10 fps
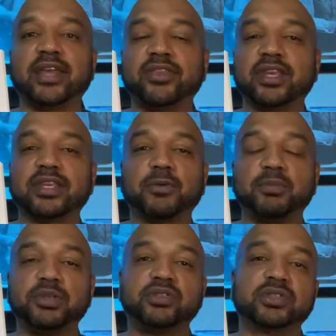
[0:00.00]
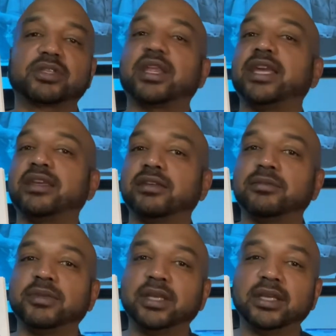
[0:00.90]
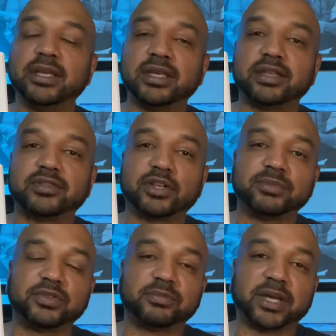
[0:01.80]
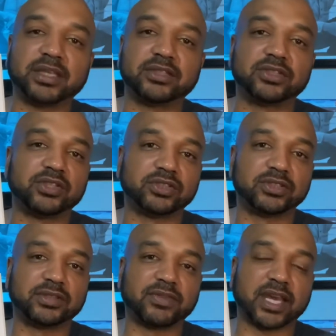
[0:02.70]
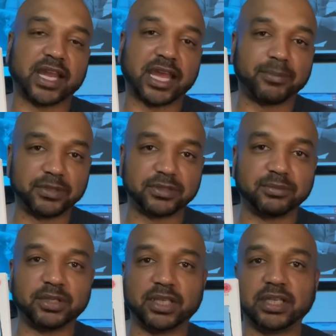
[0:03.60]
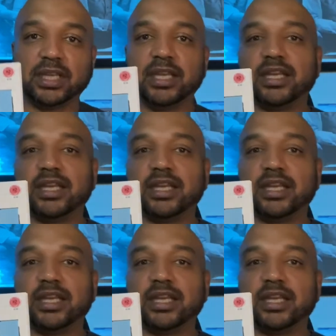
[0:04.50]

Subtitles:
I think I would be just like him in terms of my decisions if that happened to me.